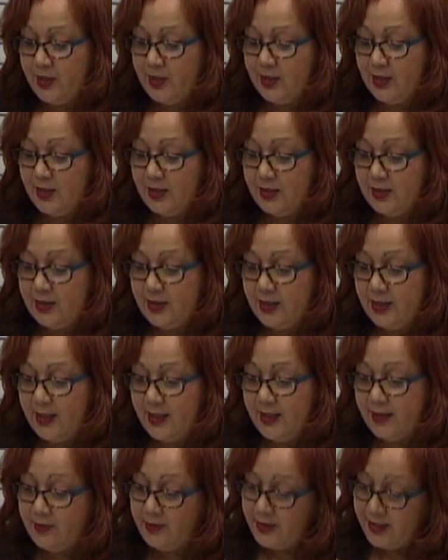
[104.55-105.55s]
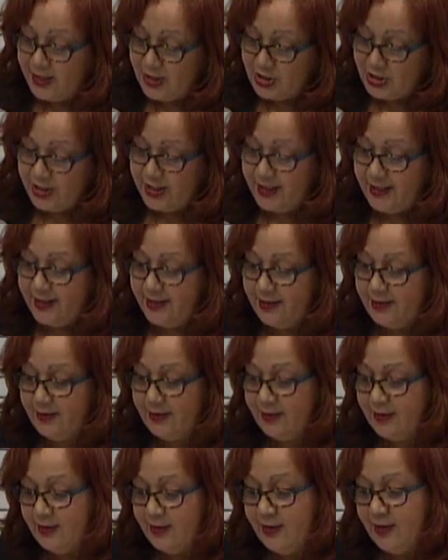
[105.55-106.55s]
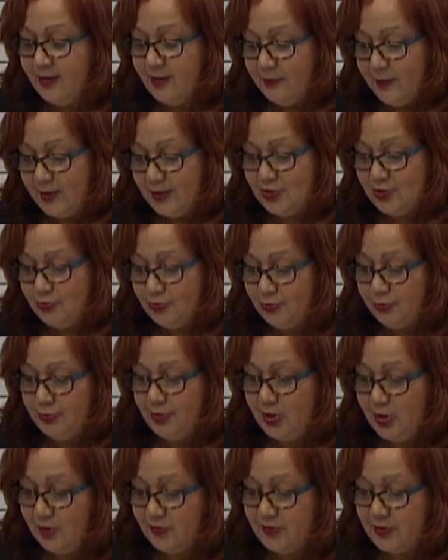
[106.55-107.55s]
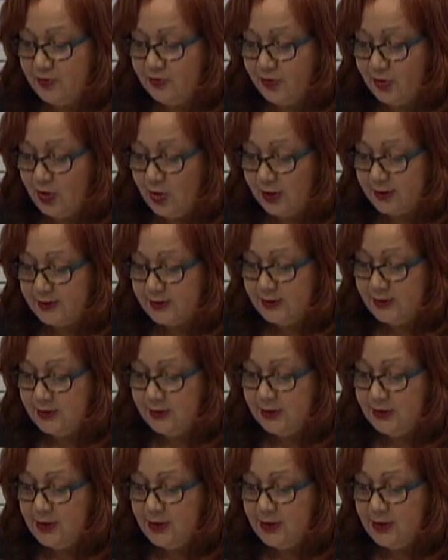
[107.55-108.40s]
Cliched, but true and often forgotten